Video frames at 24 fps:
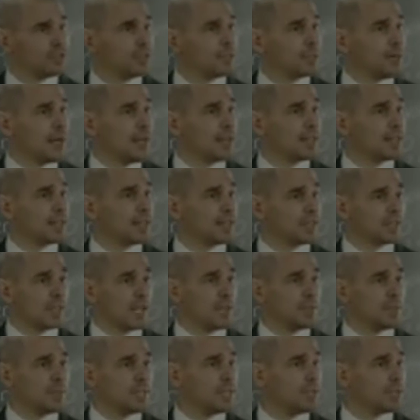for Biden,
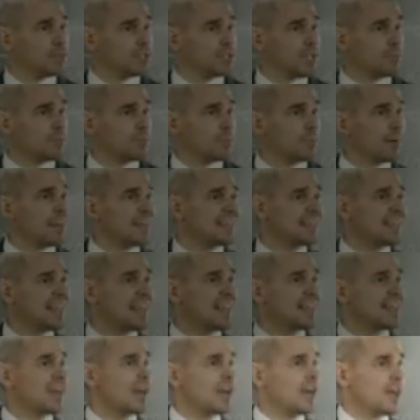claiming he was up by
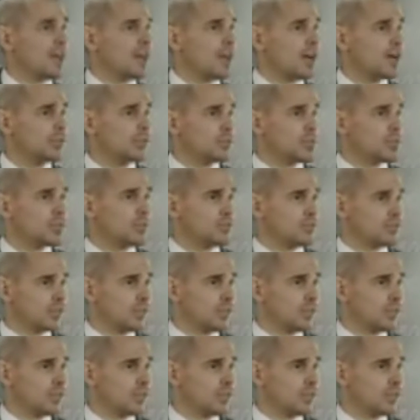10,000